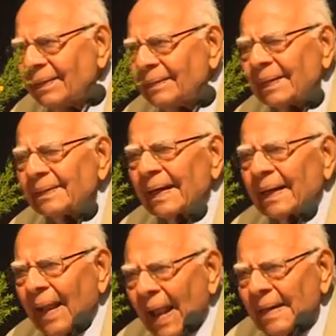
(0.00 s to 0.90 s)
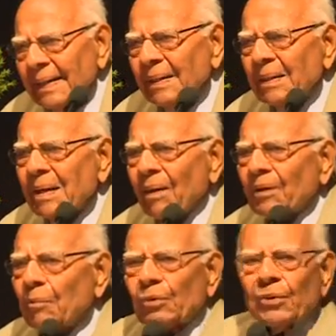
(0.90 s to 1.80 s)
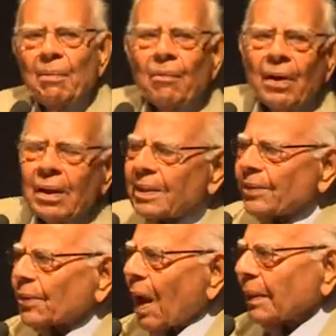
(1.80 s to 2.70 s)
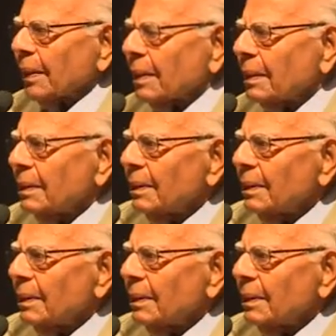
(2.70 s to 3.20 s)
the decline of the Muslim world started,